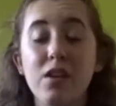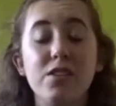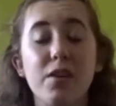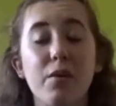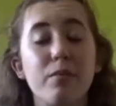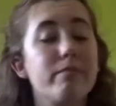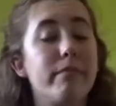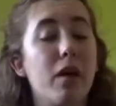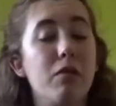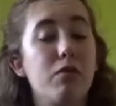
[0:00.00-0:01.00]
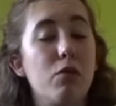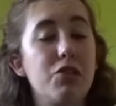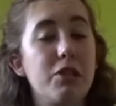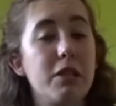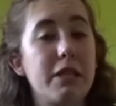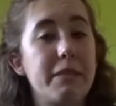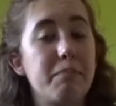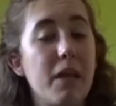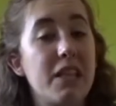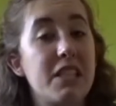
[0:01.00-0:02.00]
So
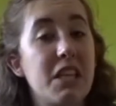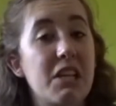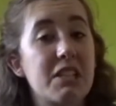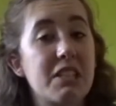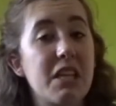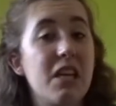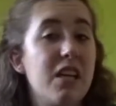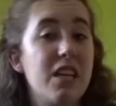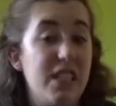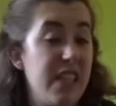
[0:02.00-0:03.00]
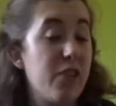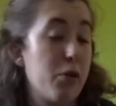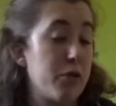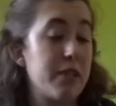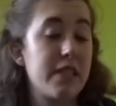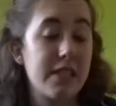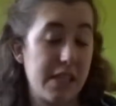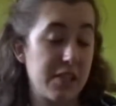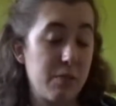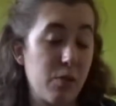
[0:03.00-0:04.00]
unfortunately, it sucks. You gotta read the
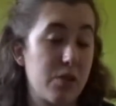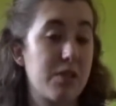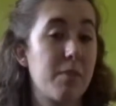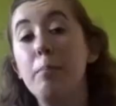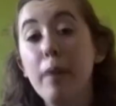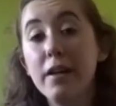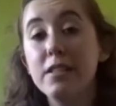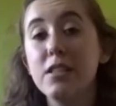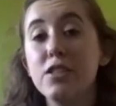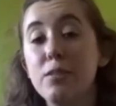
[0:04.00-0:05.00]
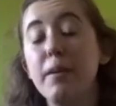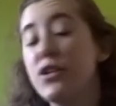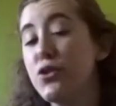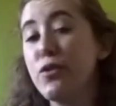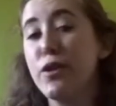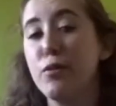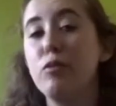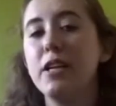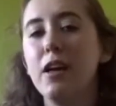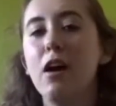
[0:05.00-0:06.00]
textbooks. But to make sure that you
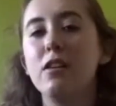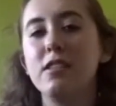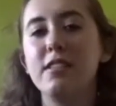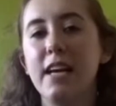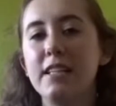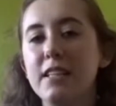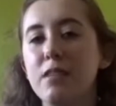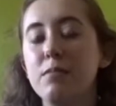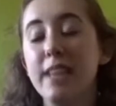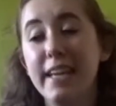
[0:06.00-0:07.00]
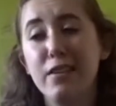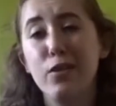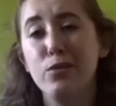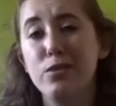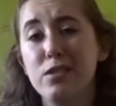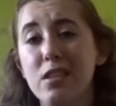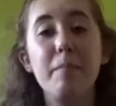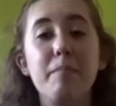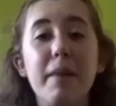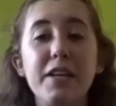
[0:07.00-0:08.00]
really are understanding them, take notes.
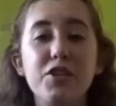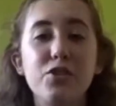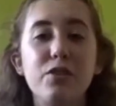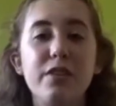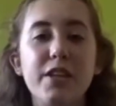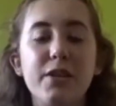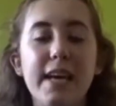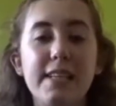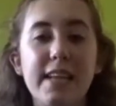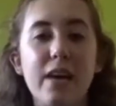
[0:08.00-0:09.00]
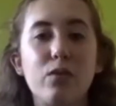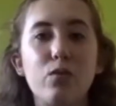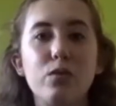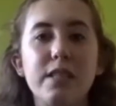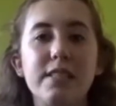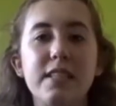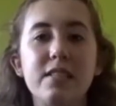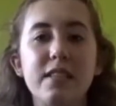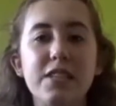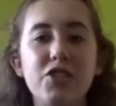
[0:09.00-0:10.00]
Make sure that you get down all these
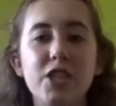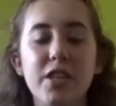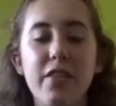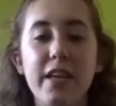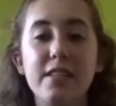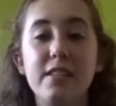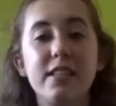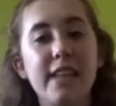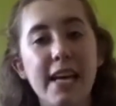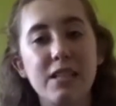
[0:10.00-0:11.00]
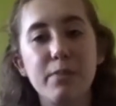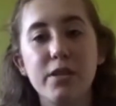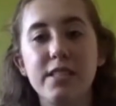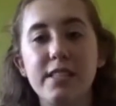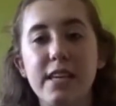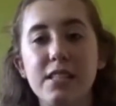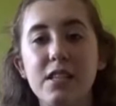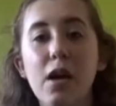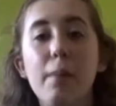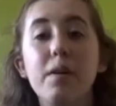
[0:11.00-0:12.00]
little intricate things that the textbook
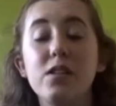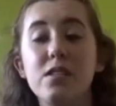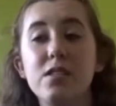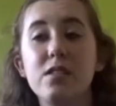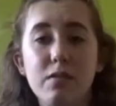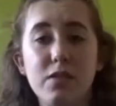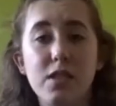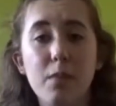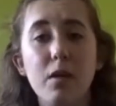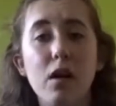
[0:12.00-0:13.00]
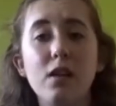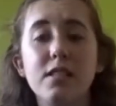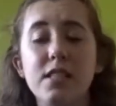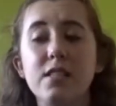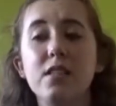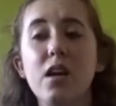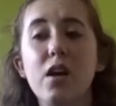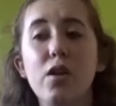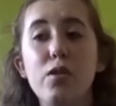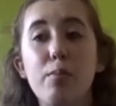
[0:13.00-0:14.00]
says, because for some classes,
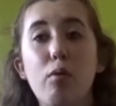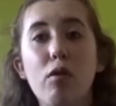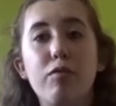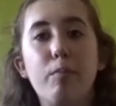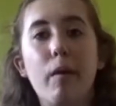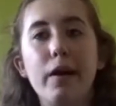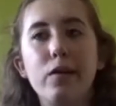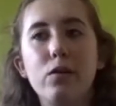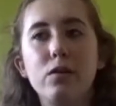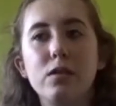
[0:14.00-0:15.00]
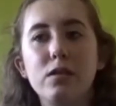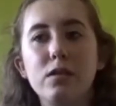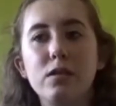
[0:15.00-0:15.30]
the prof might not